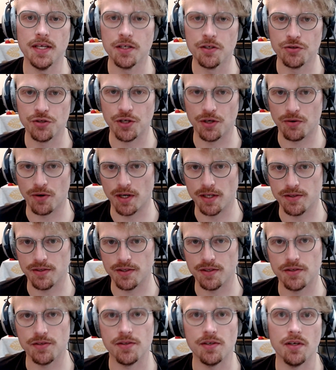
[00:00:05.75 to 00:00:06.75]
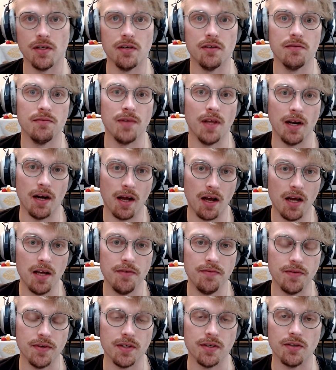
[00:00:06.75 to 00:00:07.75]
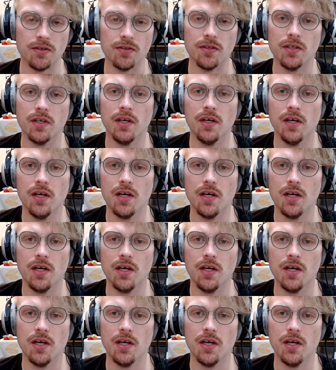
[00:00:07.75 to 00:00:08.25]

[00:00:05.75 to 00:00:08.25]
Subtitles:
energy crisis that I feel